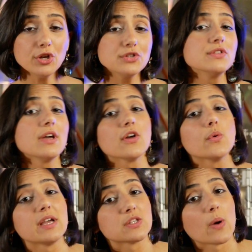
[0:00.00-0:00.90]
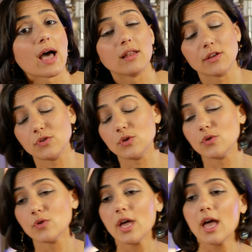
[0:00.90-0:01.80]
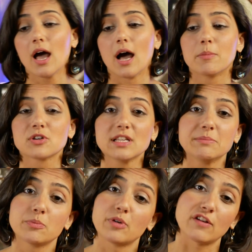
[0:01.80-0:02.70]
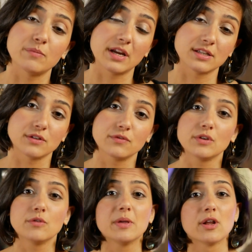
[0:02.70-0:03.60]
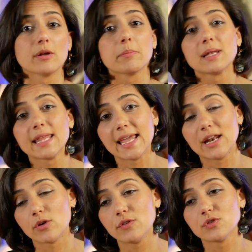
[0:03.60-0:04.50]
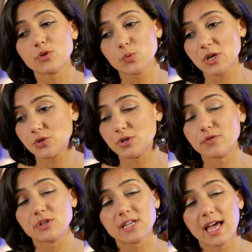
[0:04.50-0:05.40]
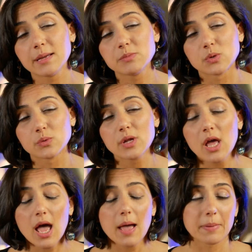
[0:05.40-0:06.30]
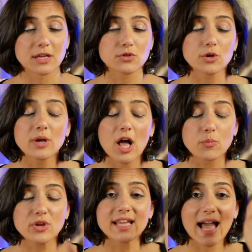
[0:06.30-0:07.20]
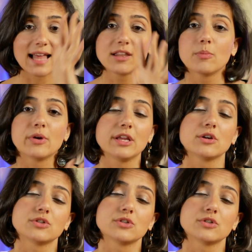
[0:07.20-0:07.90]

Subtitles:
can use it the other way as well. If you are sleep deprived because you've been on a plane or you've switched to a different time zone, Pandora will help recalibrate